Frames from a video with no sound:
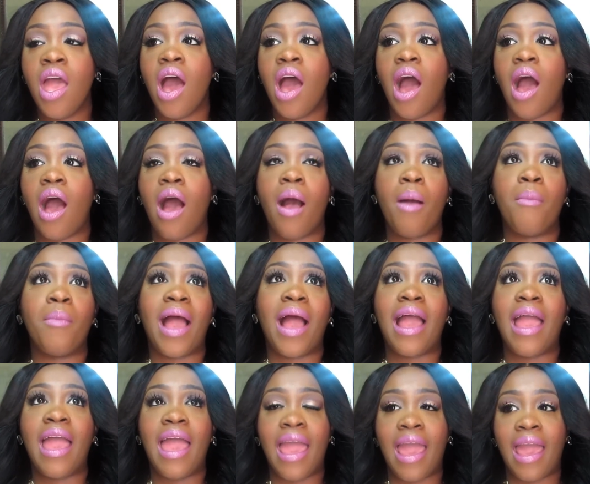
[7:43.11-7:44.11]
Um, I
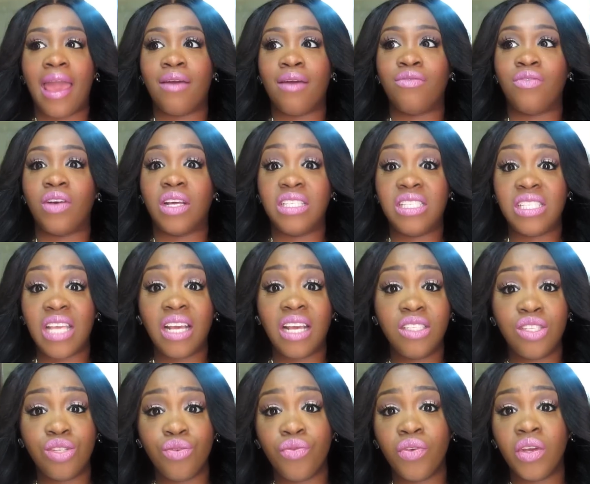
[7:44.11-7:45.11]
have
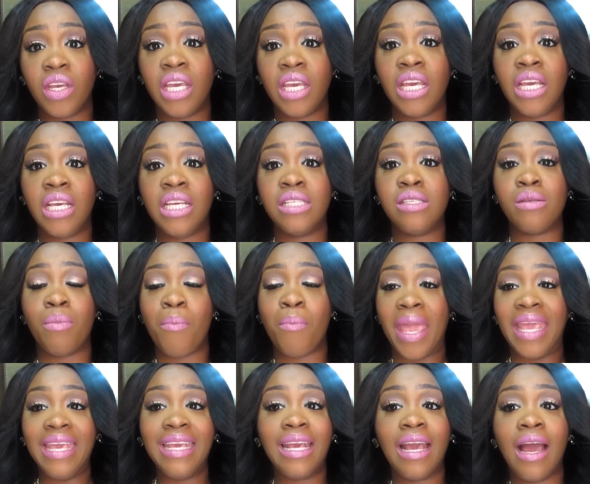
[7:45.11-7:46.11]
accessories,
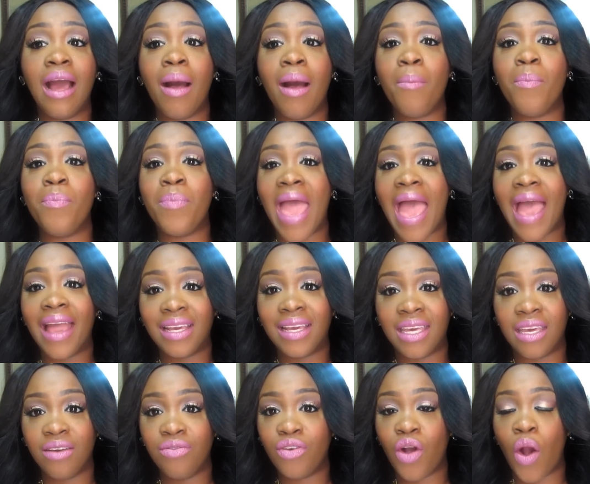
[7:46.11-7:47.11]
makeup, MAC
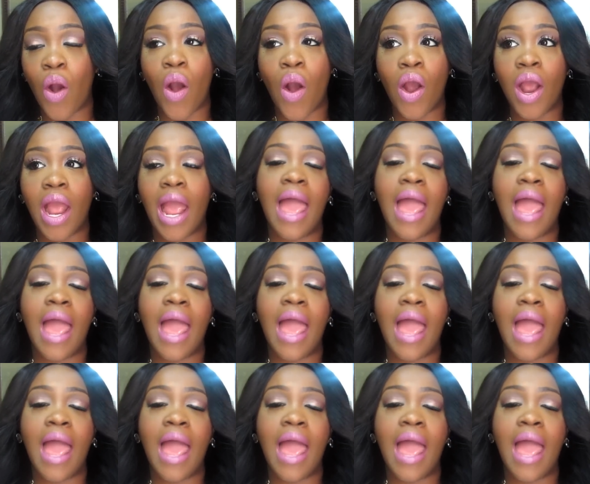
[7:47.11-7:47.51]
gift card.